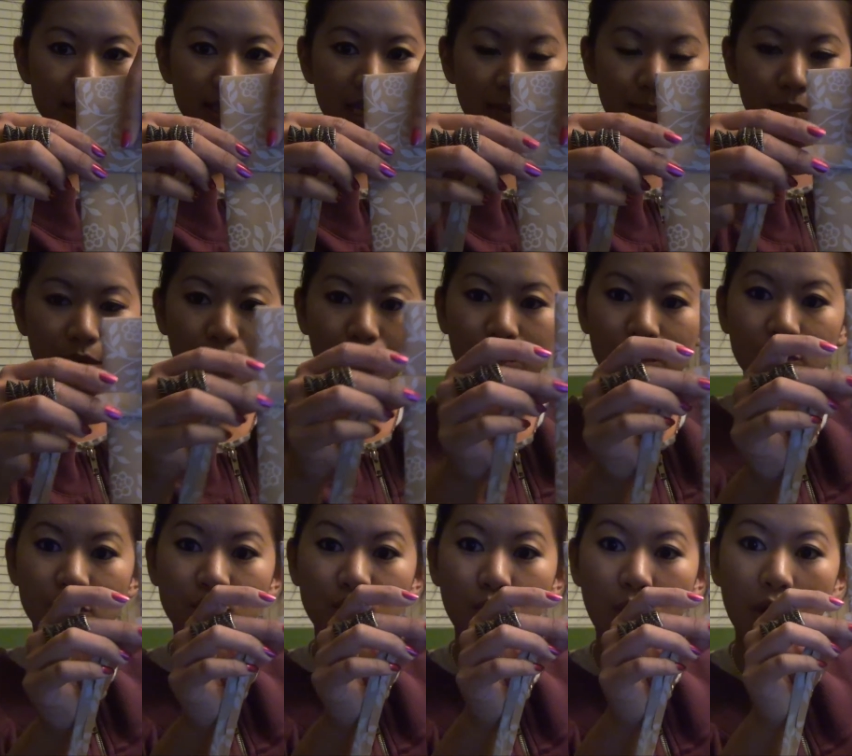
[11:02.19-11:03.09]
tape it where
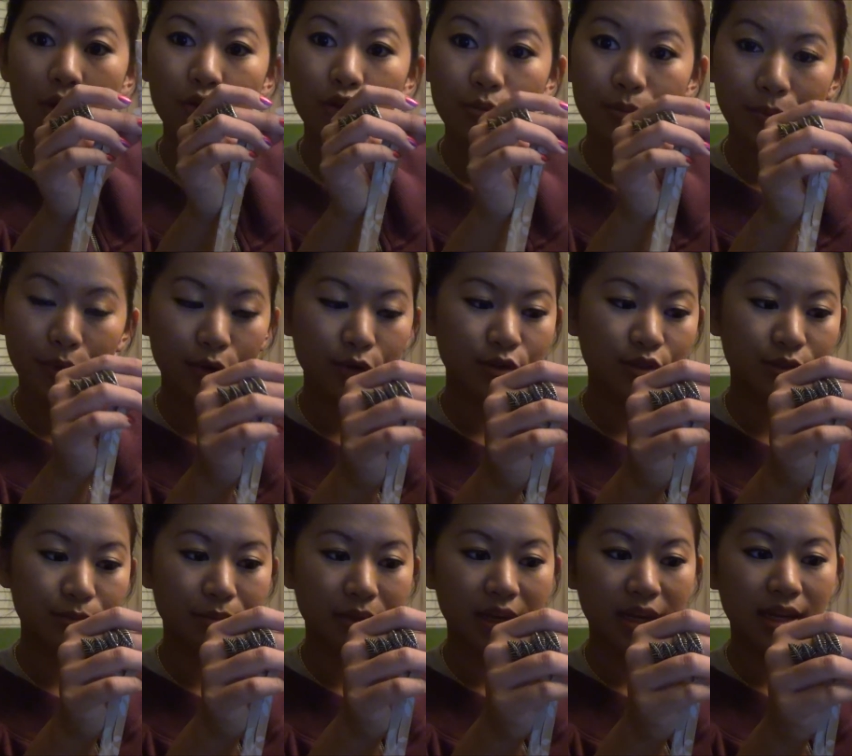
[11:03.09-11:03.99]
you want your bow
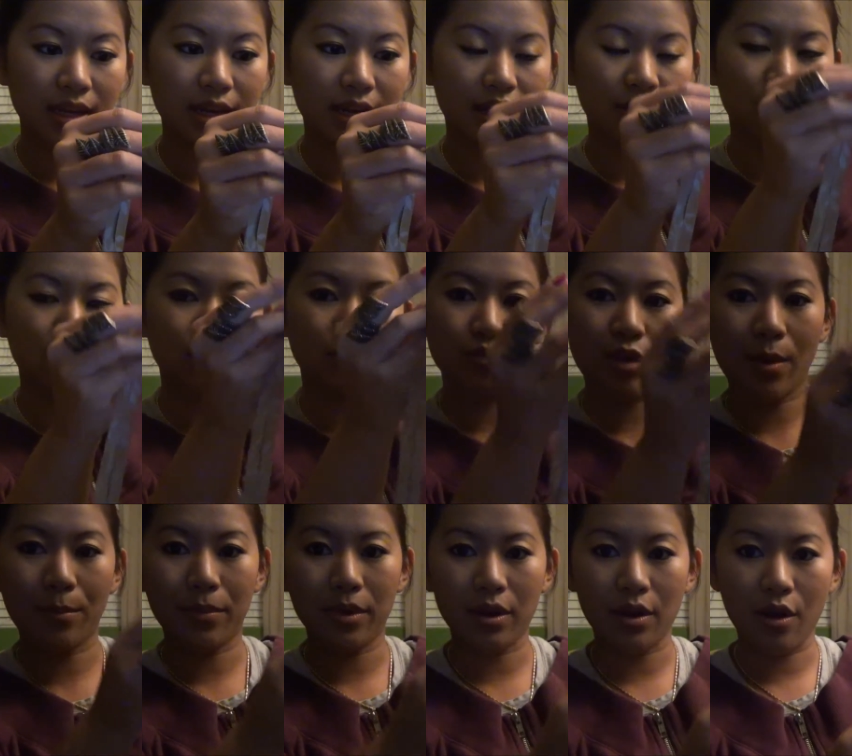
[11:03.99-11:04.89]
to be and just
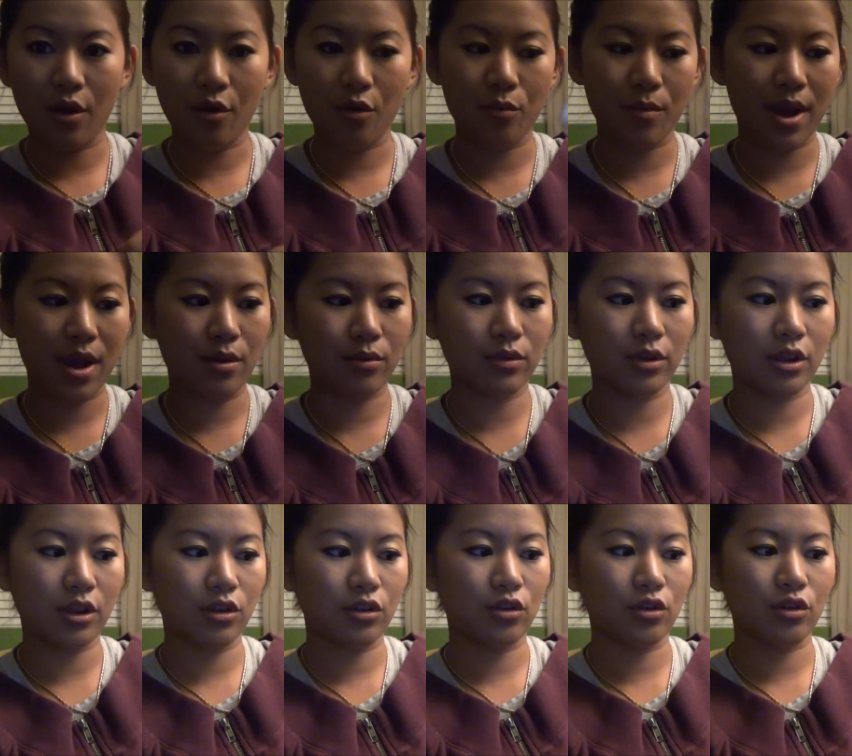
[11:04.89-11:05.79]
wrap it around
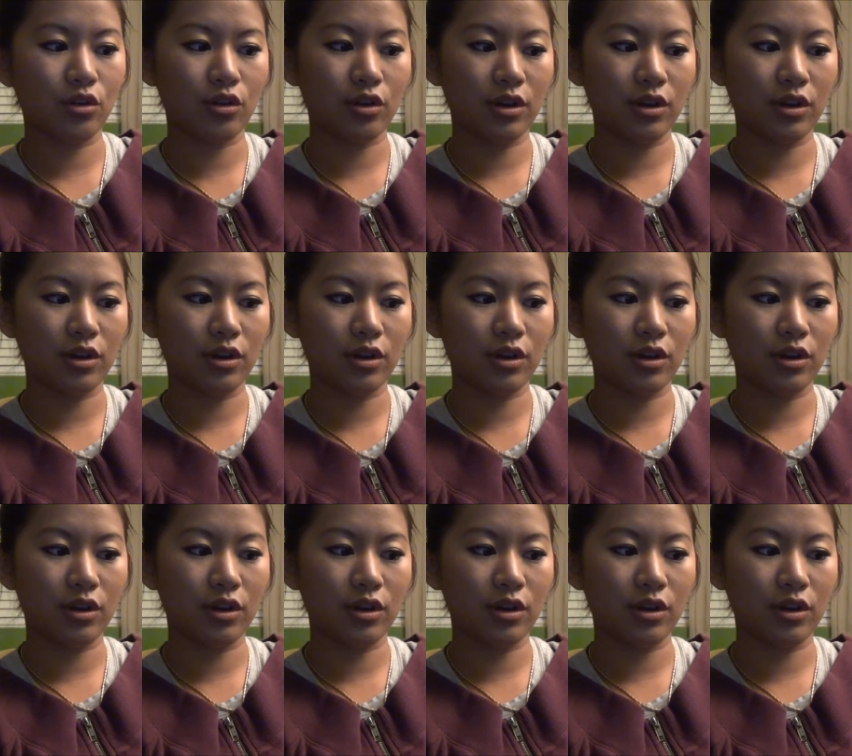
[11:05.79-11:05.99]
your